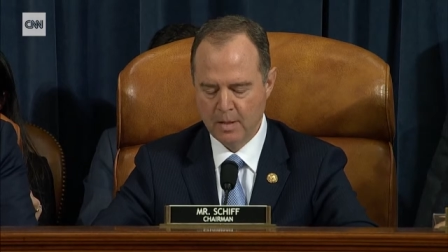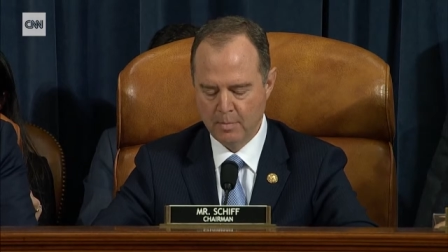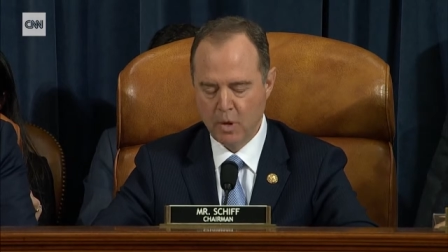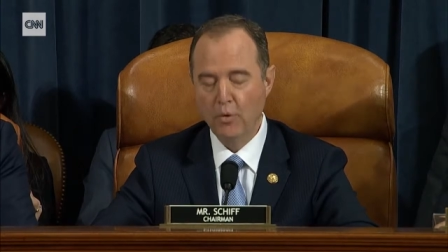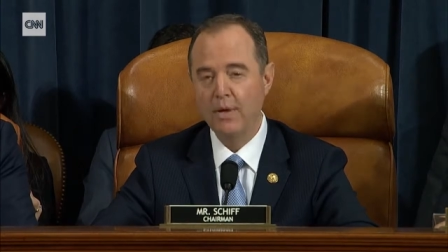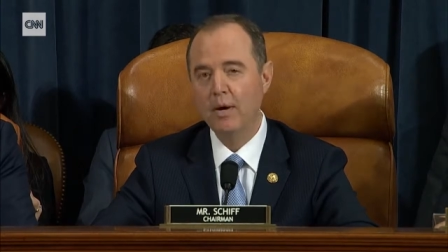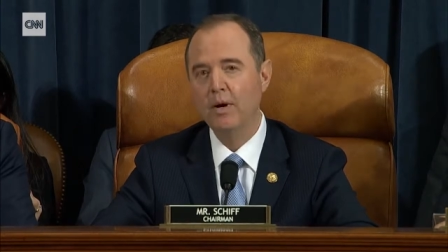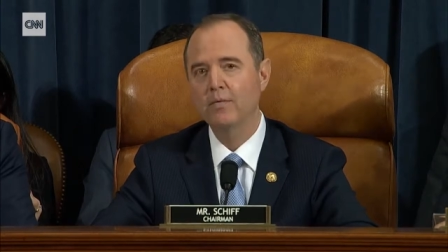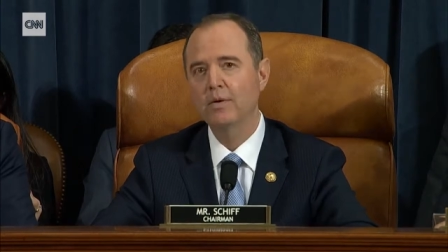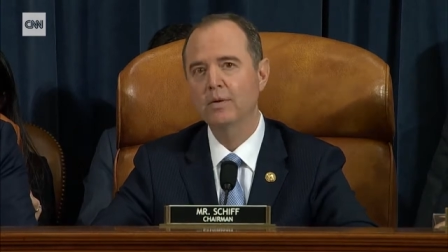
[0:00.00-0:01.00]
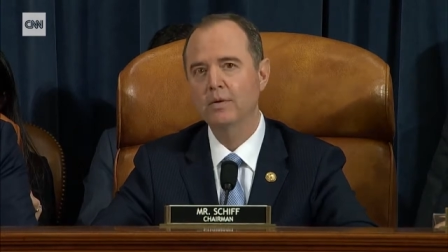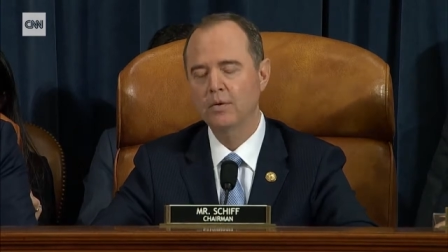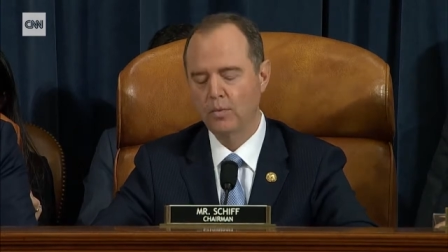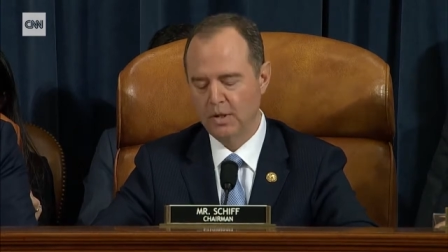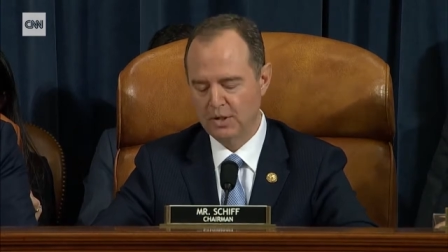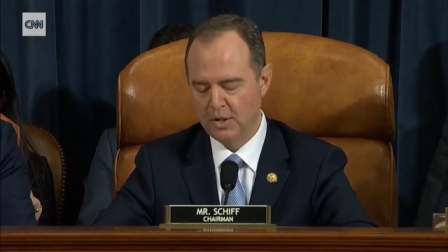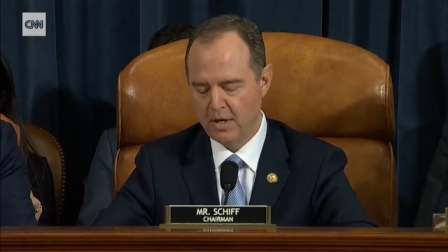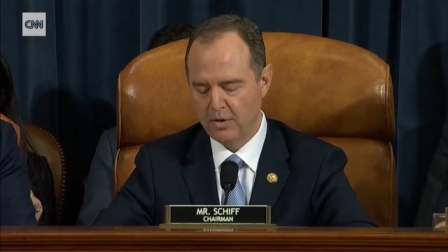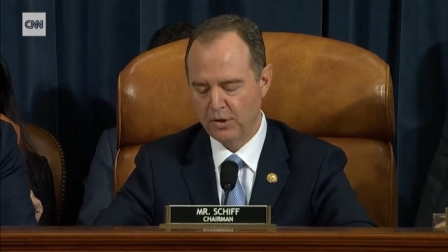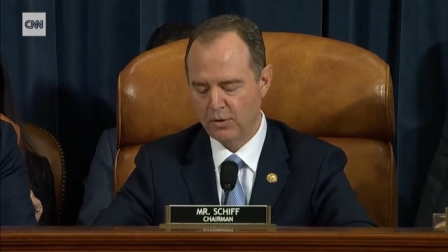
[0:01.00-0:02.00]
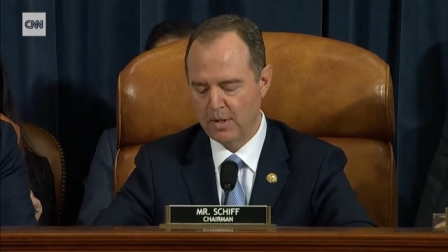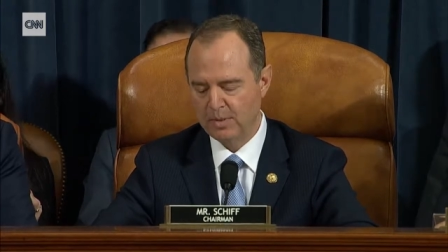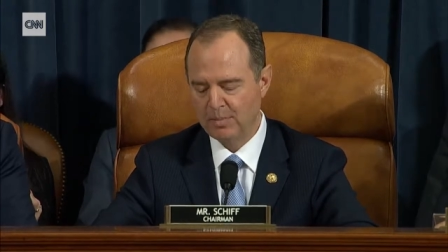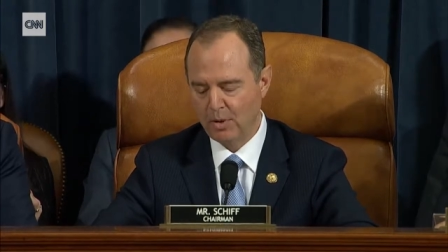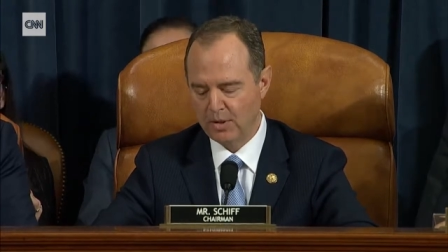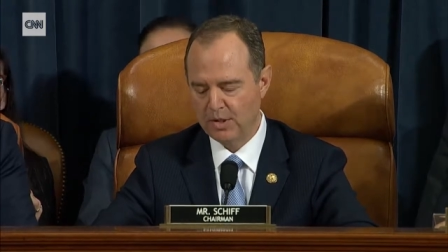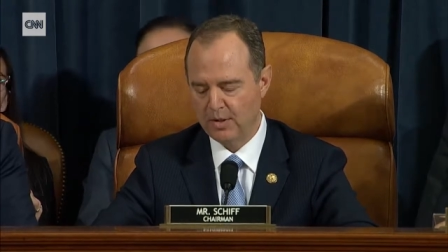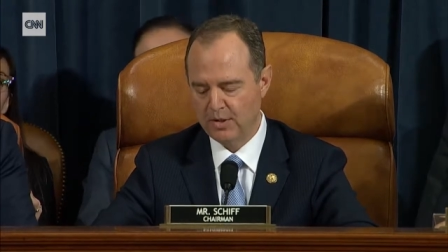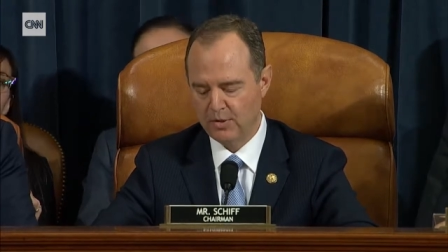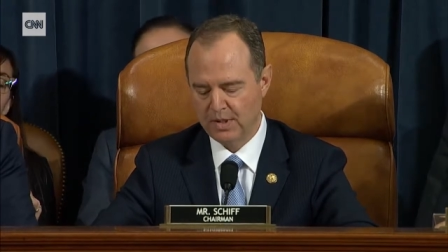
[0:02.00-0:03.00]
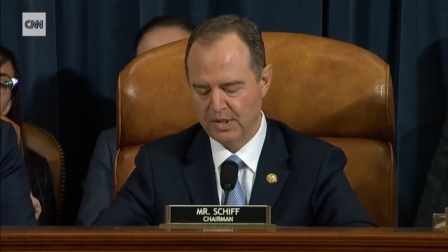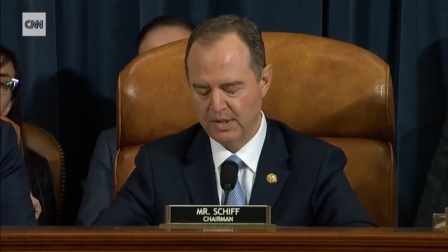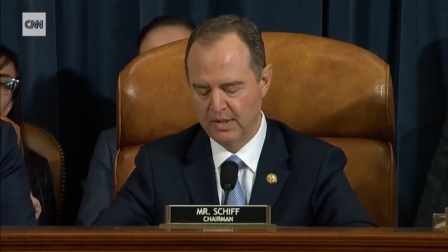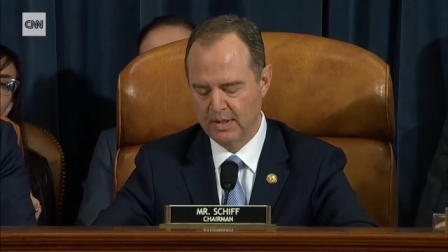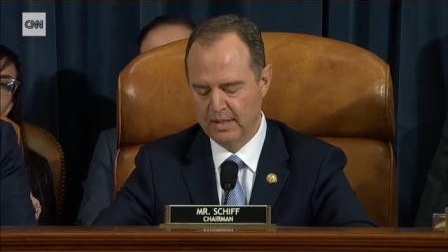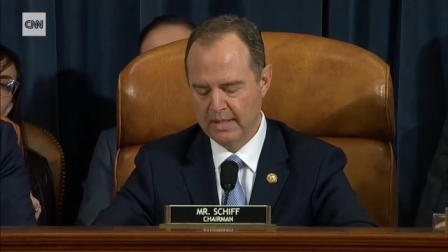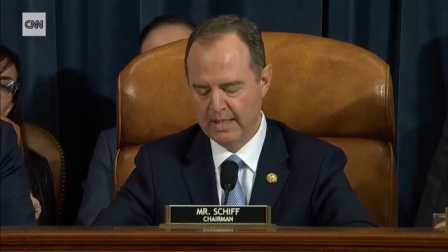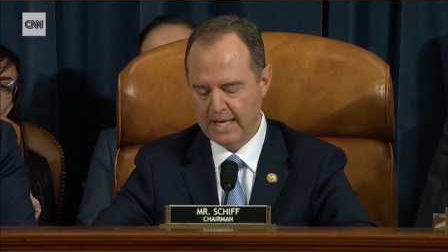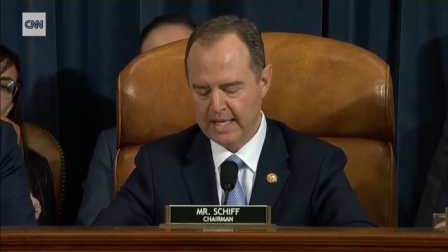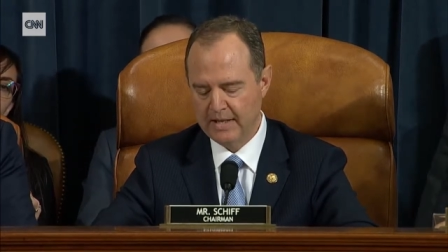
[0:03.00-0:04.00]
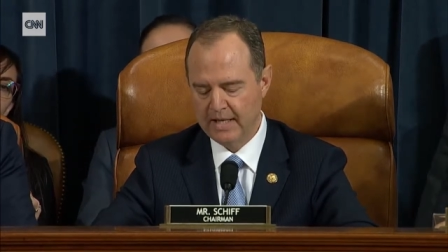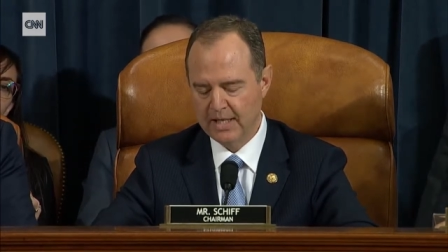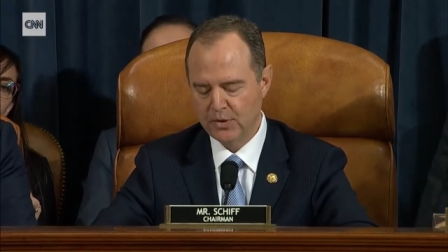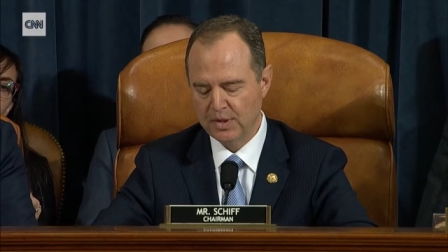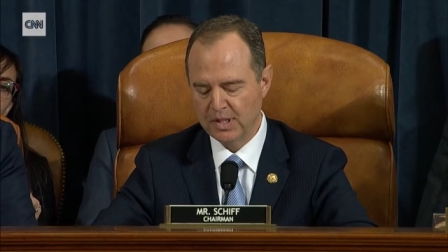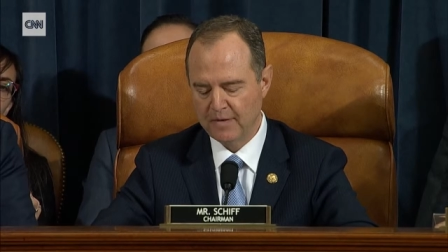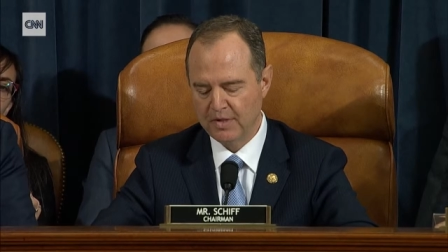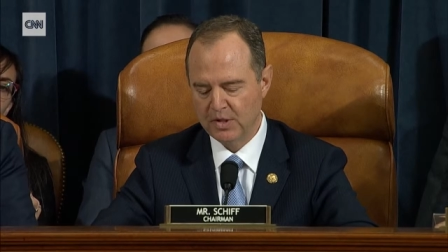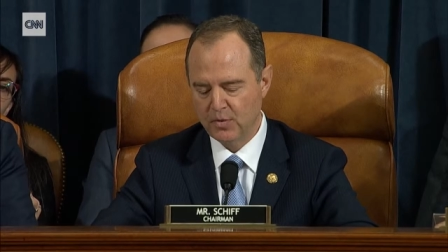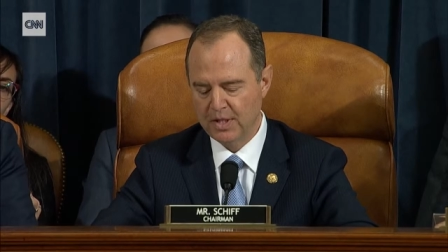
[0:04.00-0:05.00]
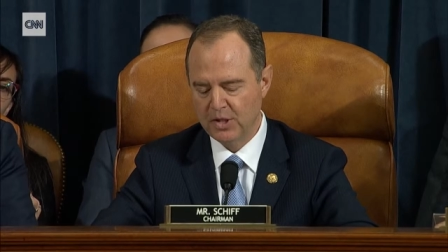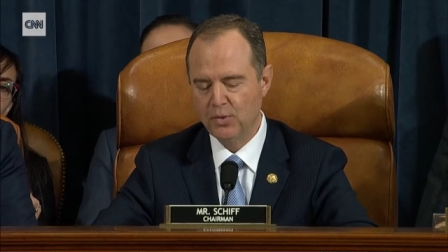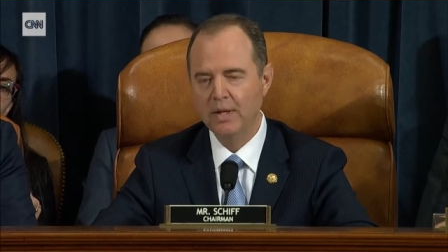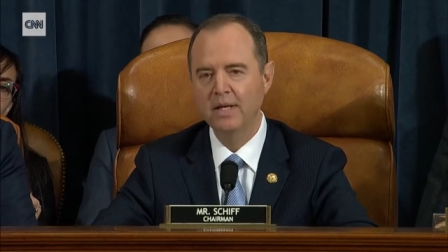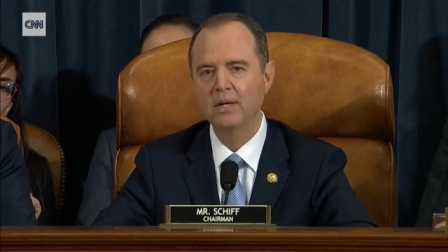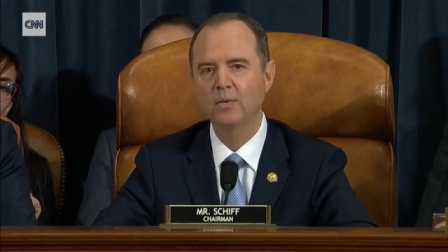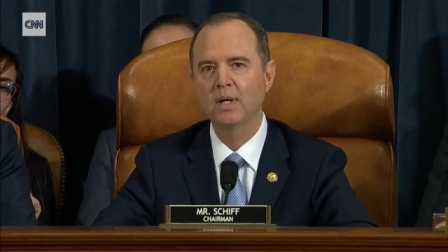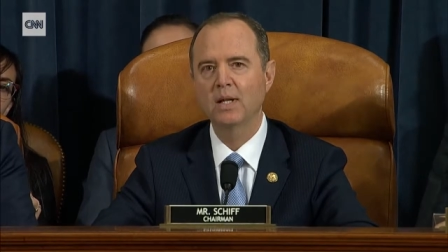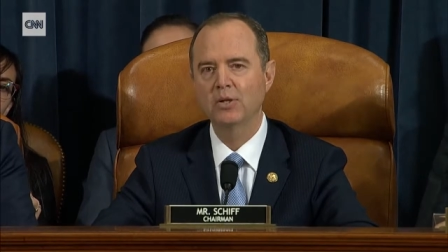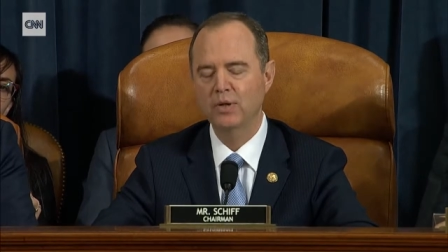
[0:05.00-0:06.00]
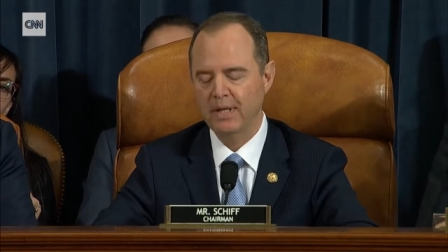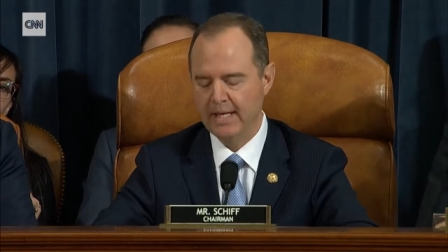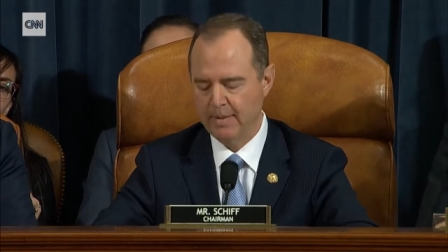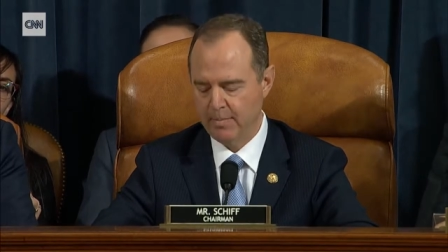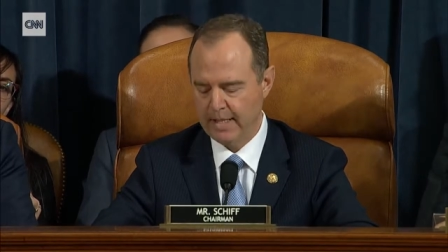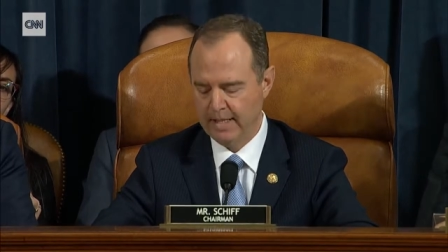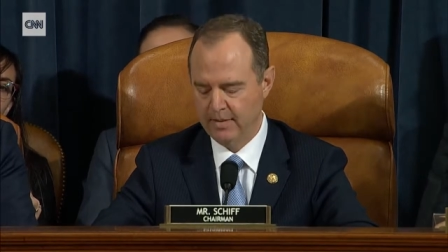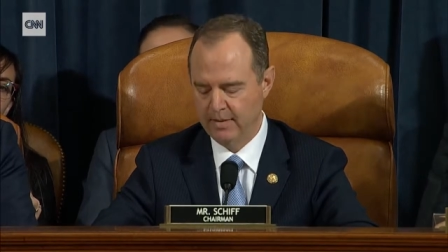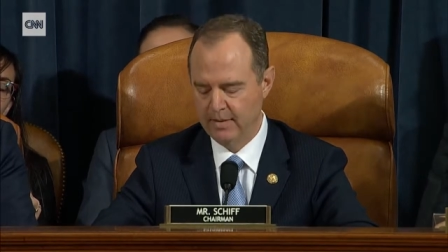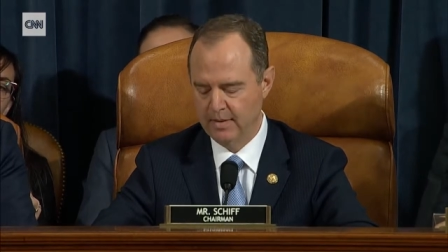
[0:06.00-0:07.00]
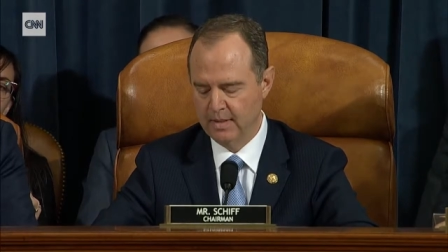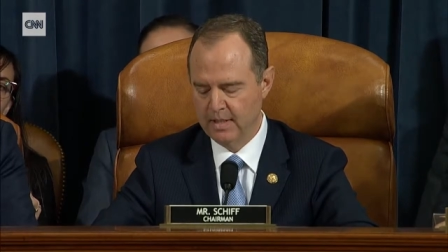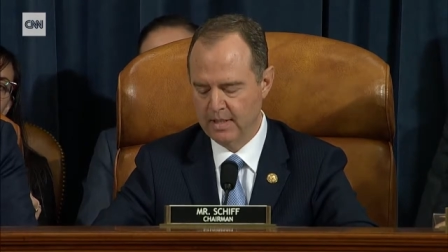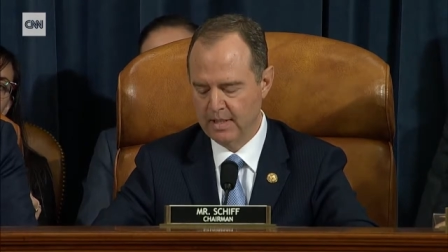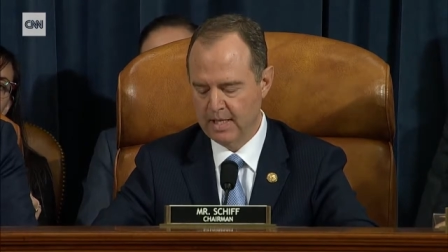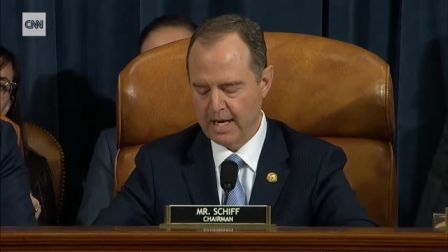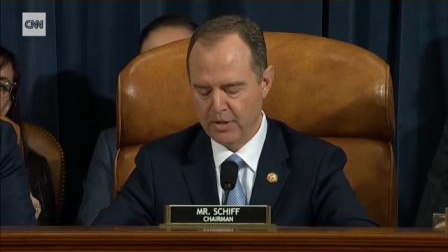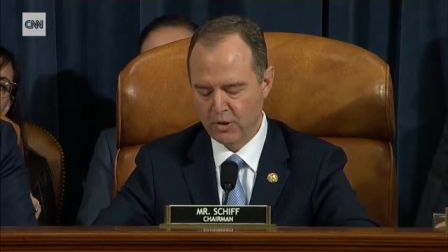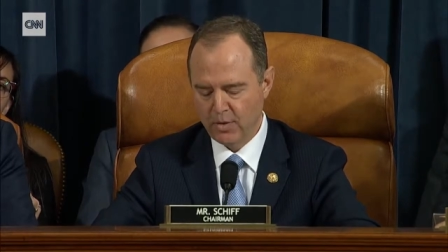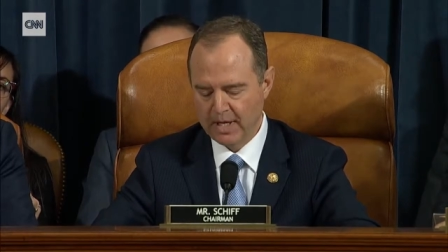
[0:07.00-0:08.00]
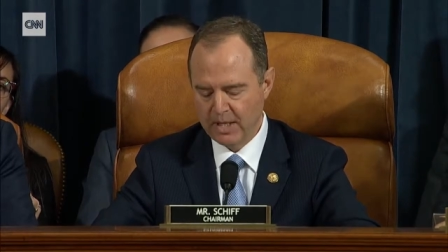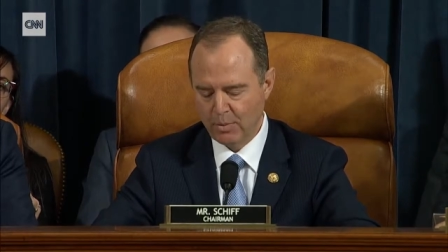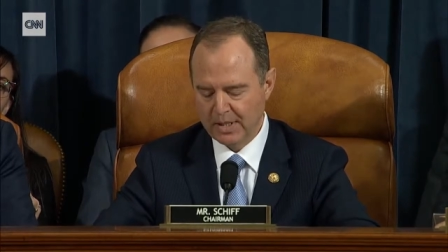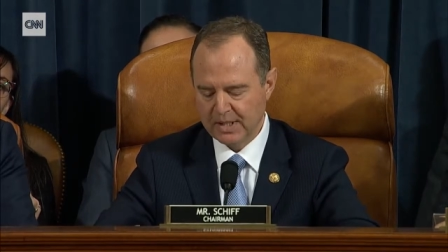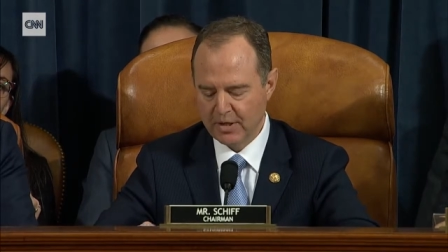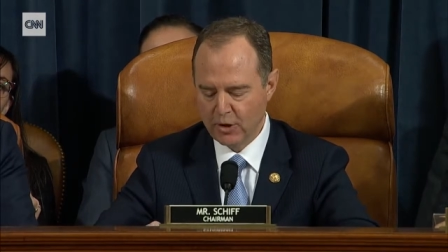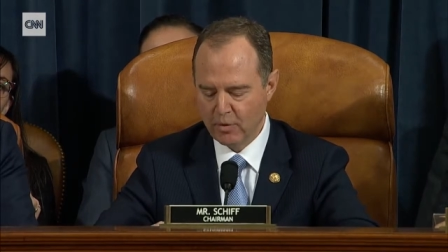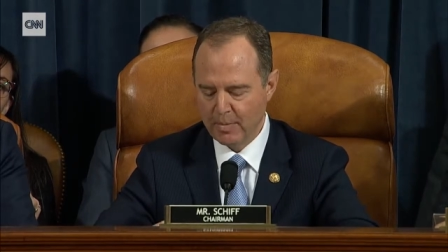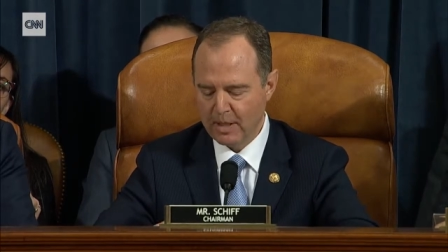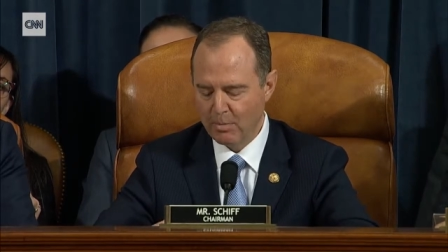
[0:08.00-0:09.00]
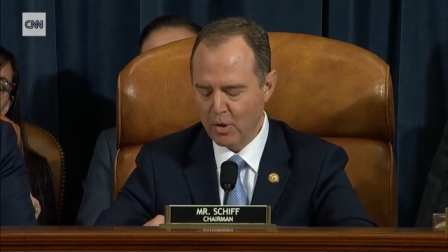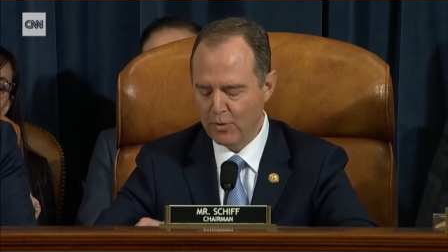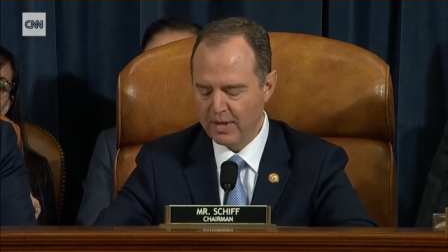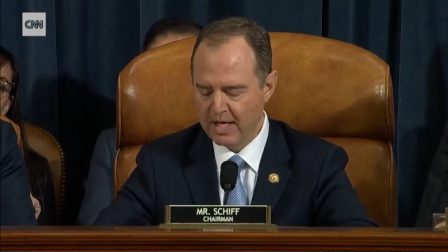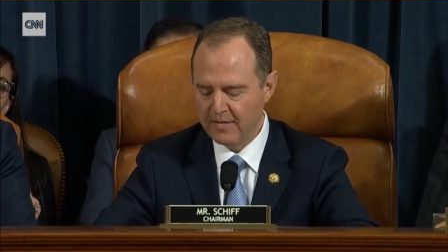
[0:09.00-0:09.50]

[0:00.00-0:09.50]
Both, however, were in Donald Trump's personal interest and in the interests of his 2020 re-election campaign. And the Ukrainian president knew about both in